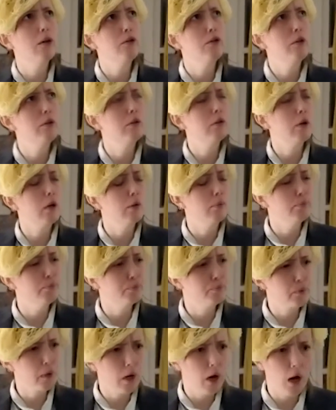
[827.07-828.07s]
think
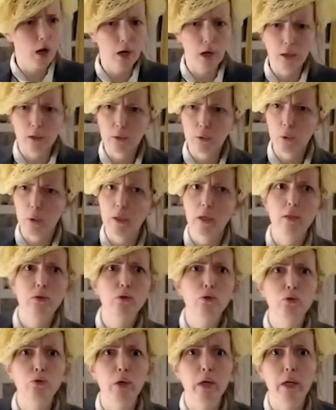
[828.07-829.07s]
I quite like
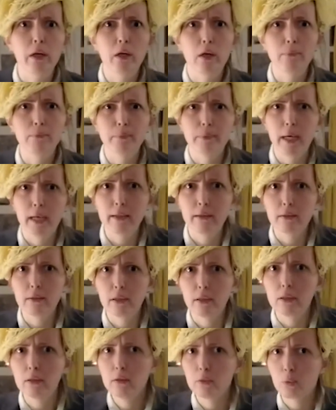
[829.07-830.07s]
Strictly Come
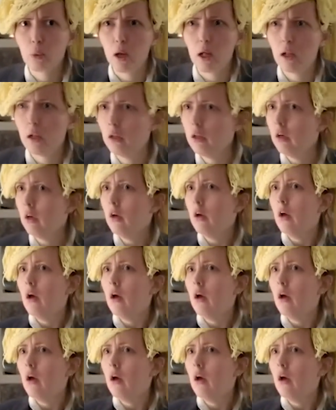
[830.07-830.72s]
Dancing as well.